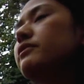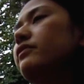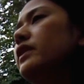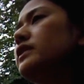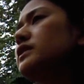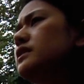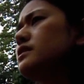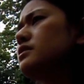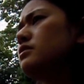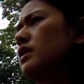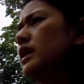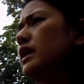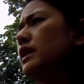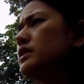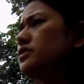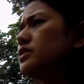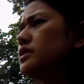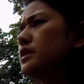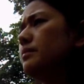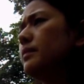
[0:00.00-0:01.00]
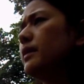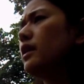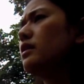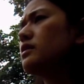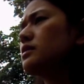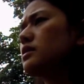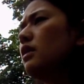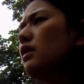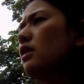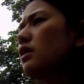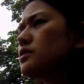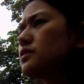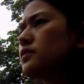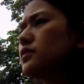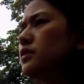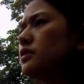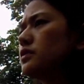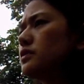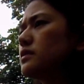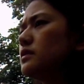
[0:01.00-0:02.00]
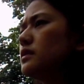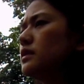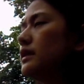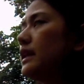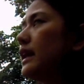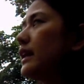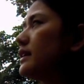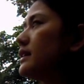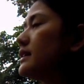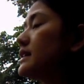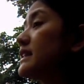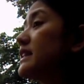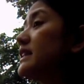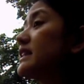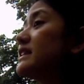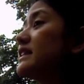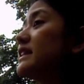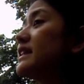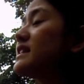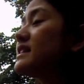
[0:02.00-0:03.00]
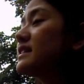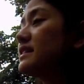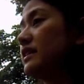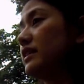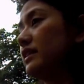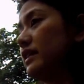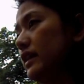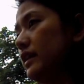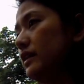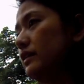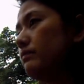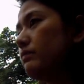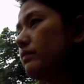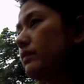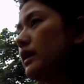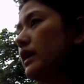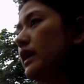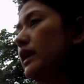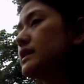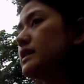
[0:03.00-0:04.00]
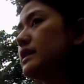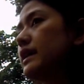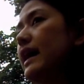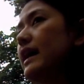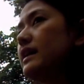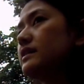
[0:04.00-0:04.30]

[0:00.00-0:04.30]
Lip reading: of funding, it's quite interesting because Oxford, like statistically, it's